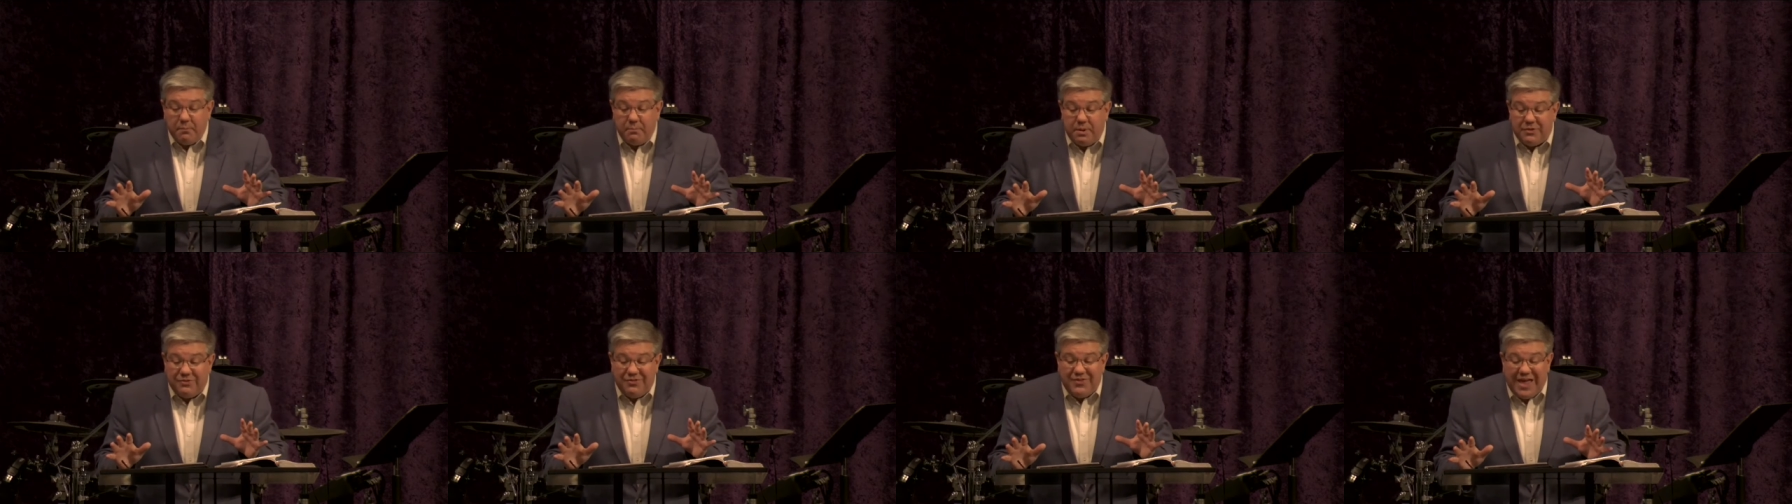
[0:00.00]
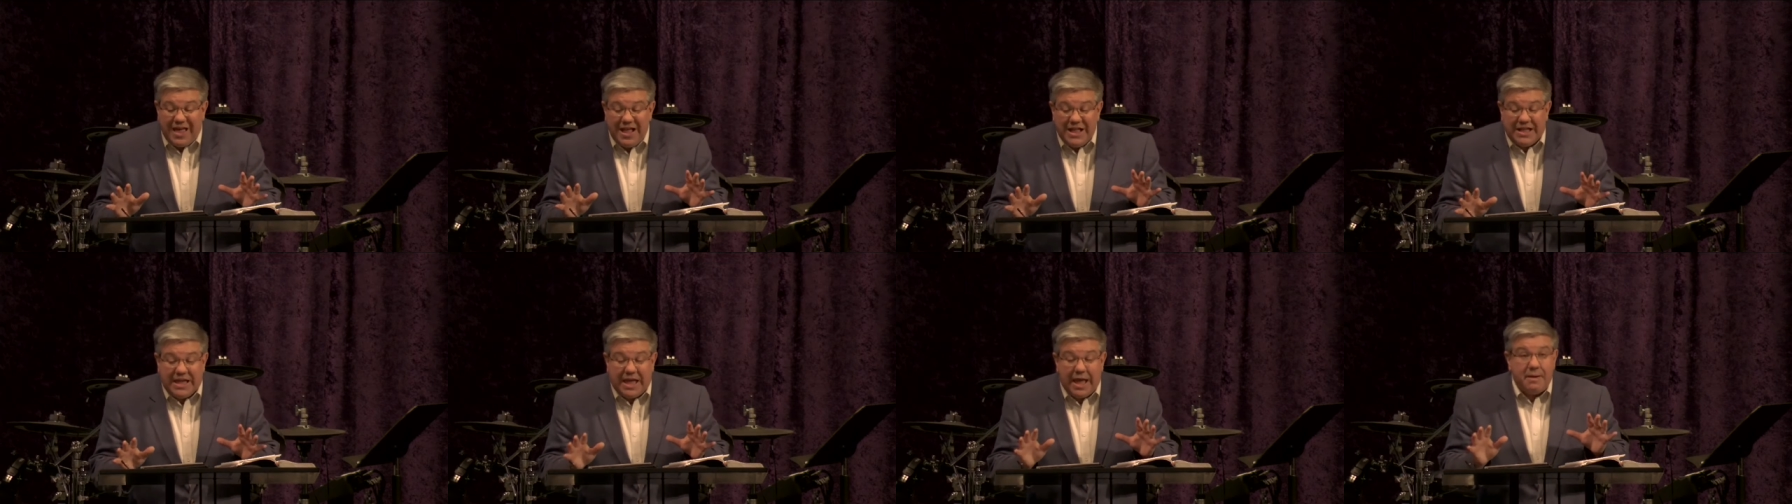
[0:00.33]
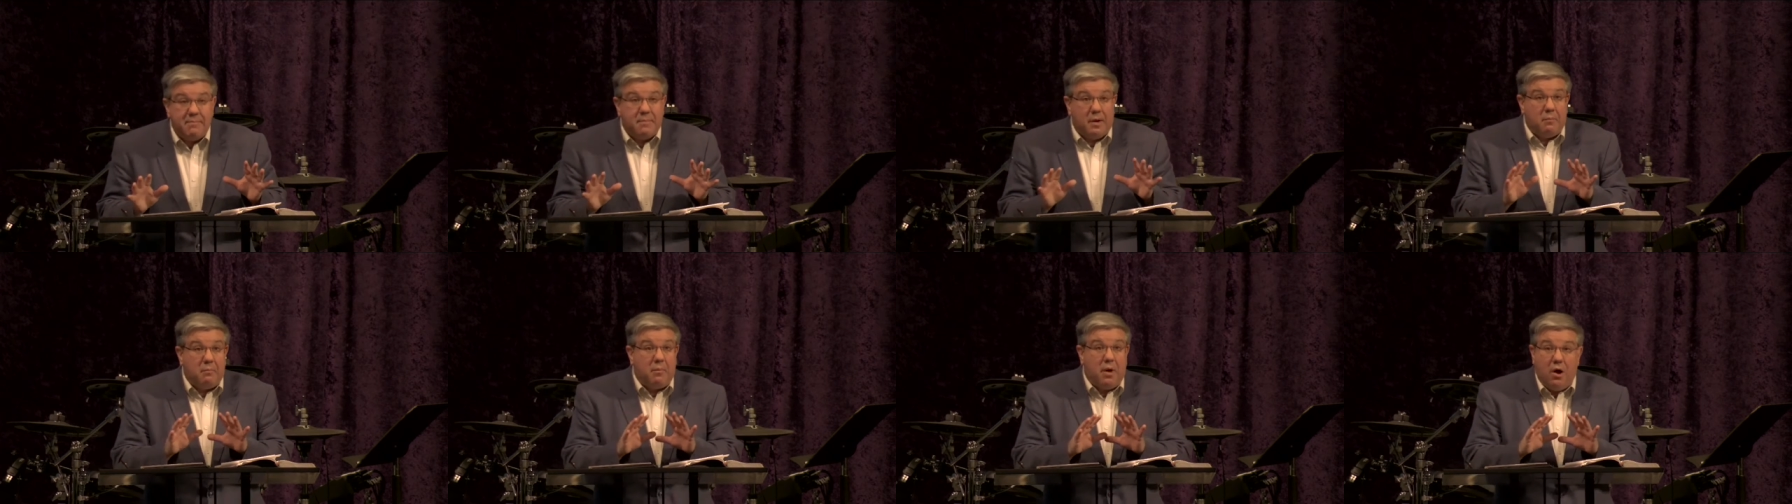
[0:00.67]
but then
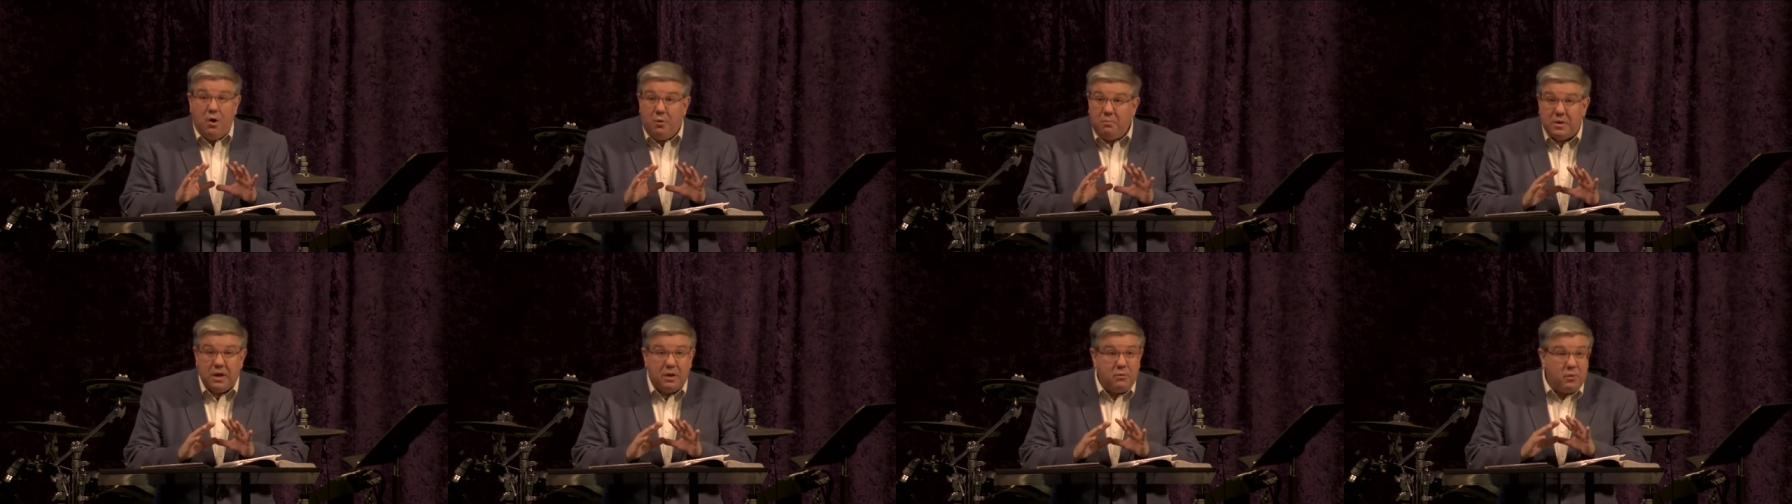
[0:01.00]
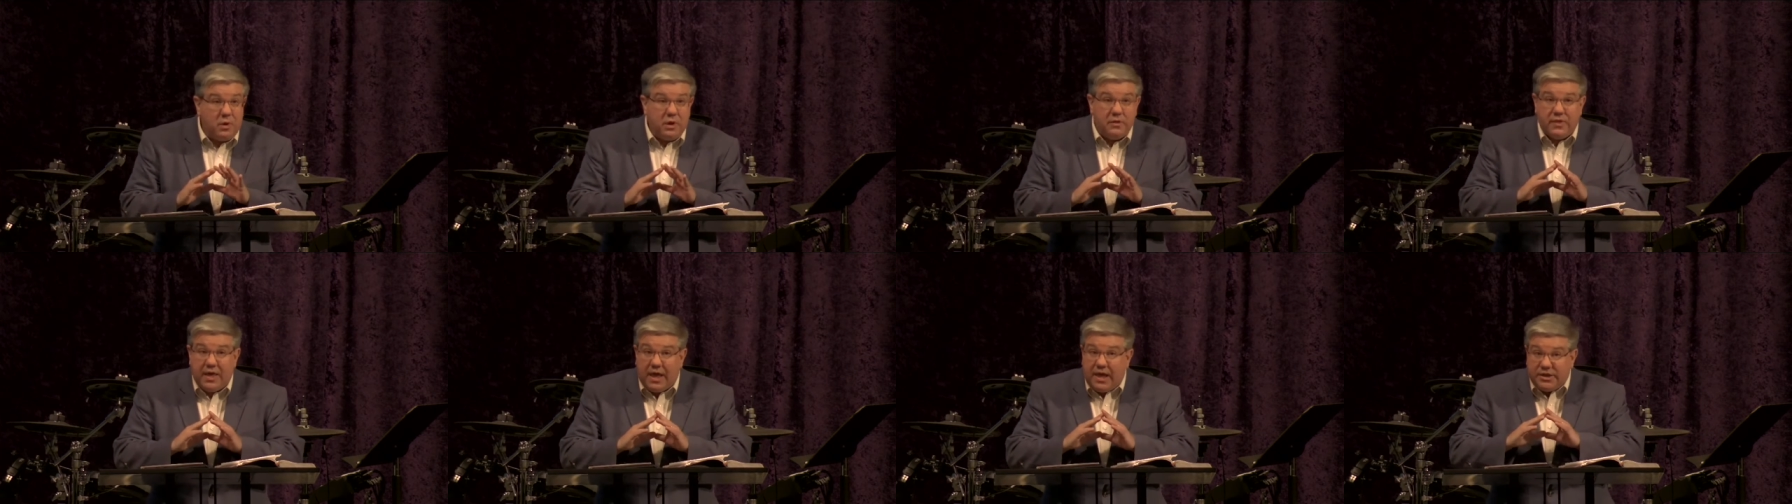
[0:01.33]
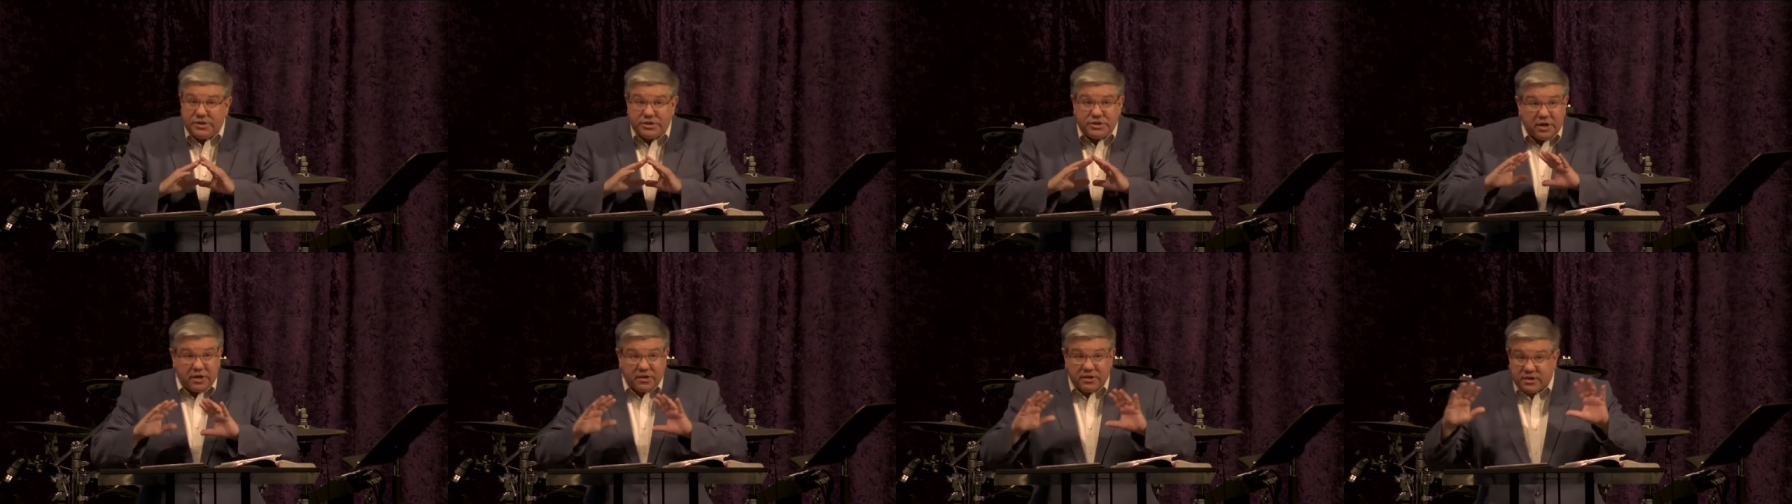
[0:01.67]
came a moment when
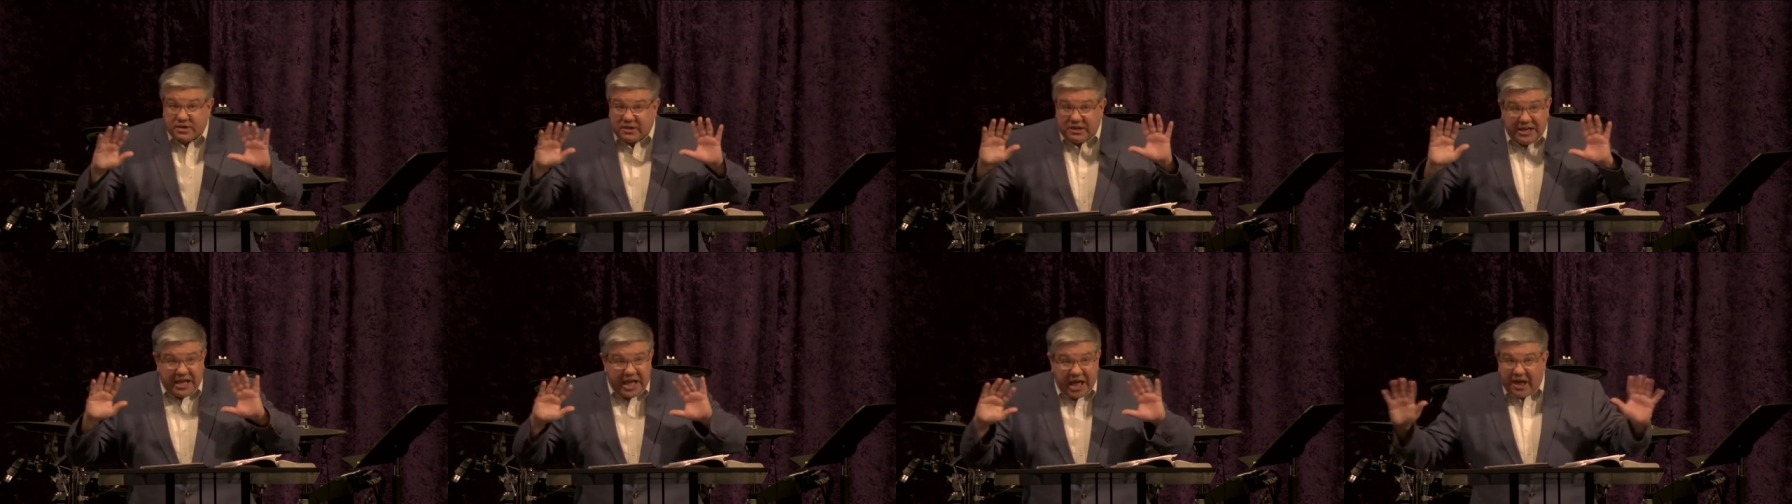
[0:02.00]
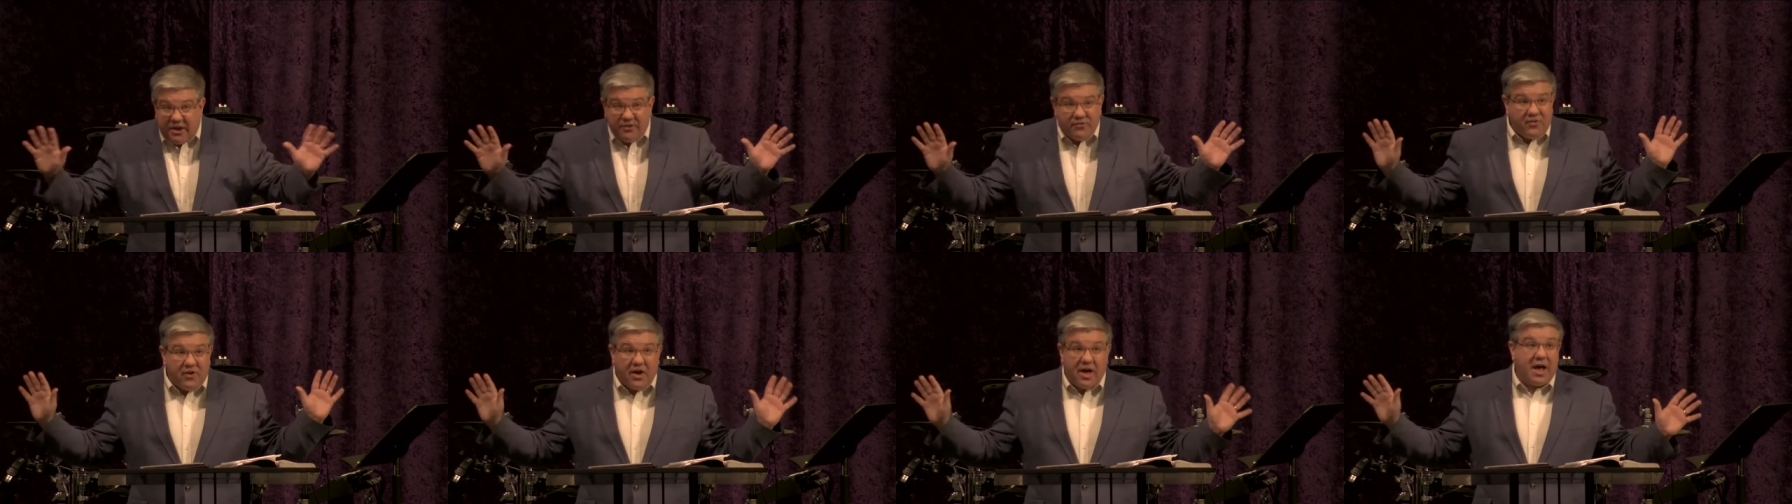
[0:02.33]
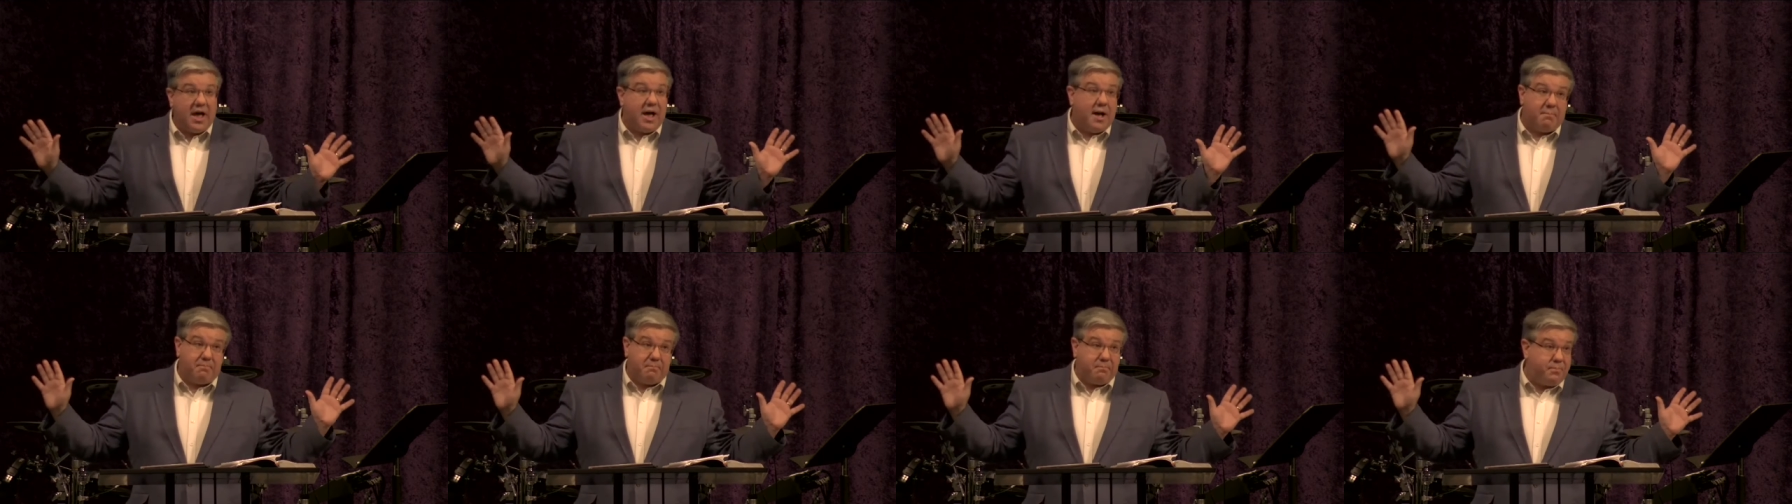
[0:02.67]
they just gave
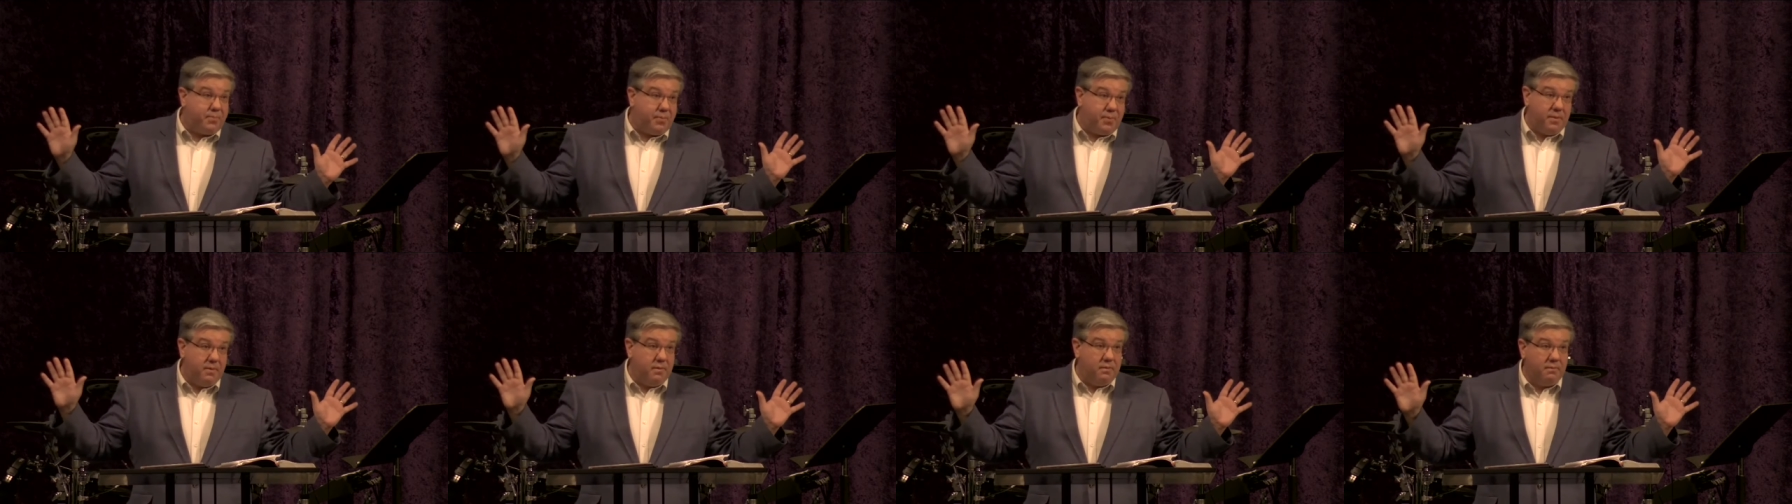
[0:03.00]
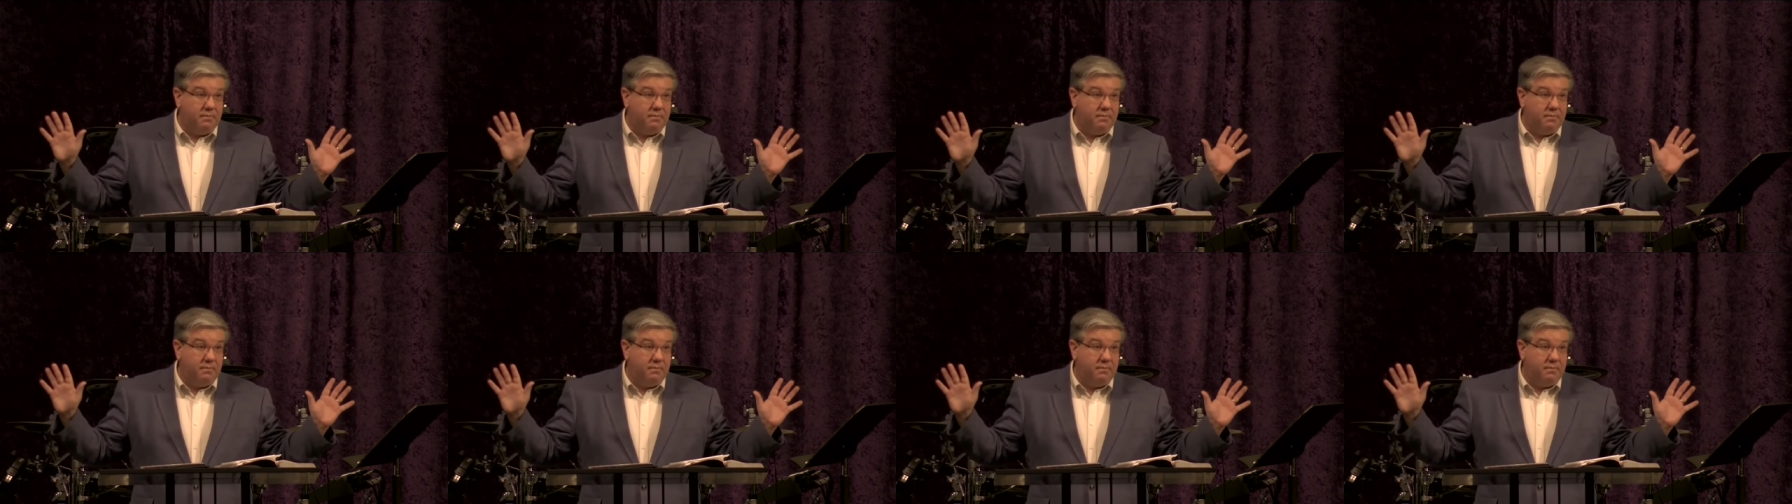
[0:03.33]
up.